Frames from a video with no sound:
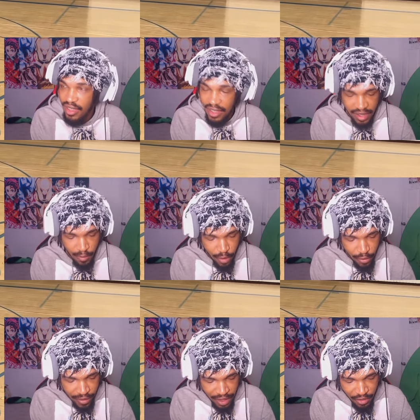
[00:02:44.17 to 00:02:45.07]
Come on,
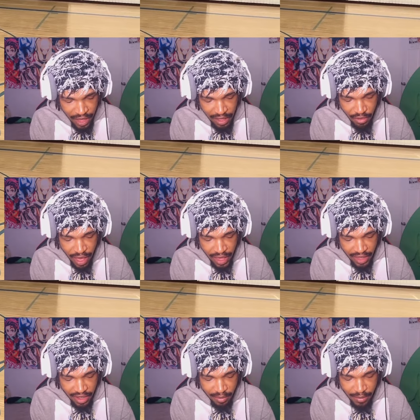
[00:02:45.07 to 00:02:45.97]
Flight. You can't get
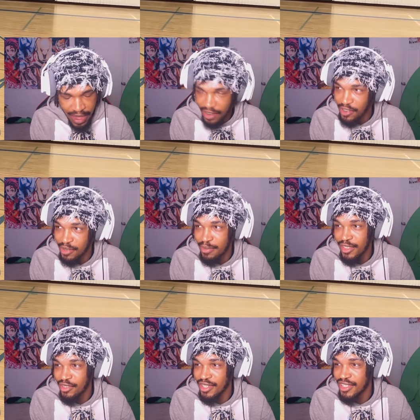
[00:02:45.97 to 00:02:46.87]
cooked by a girl, bro.
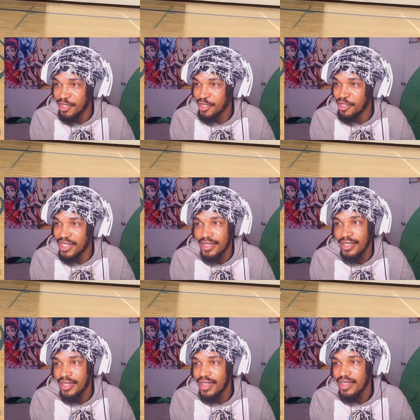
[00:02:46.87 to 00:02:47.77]
3-0 is crazy.
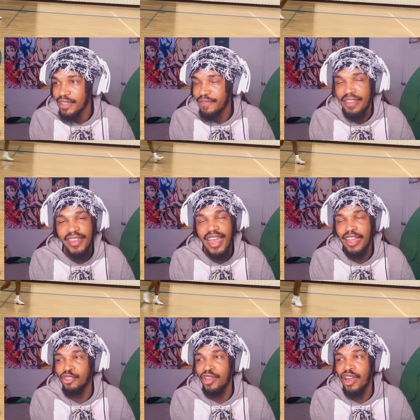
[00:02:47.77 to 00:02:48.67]
The fact she got
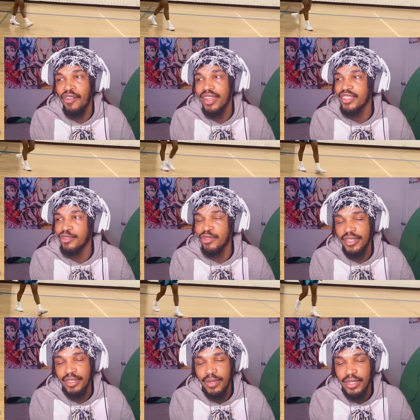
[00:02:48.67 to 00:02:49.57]
3 already is
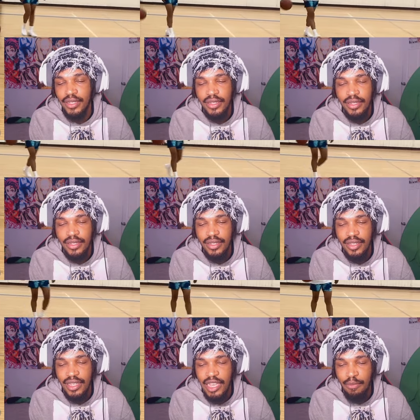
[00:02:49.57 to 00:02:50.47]
crazy, bro.
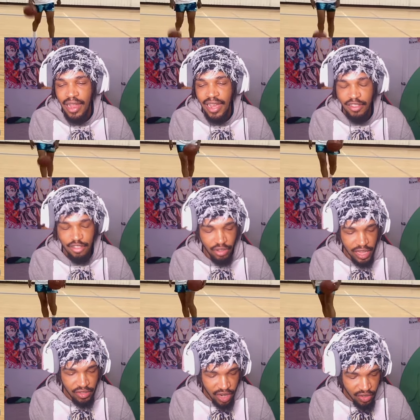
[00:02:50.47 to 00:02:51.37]
He played like a
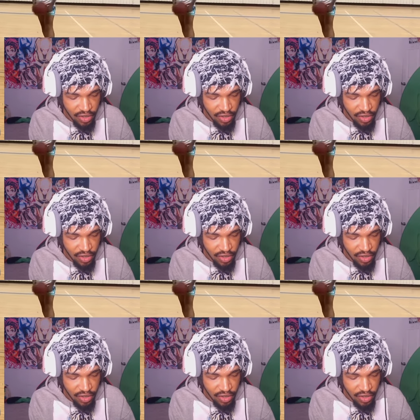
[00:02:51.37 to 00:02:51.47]
2K23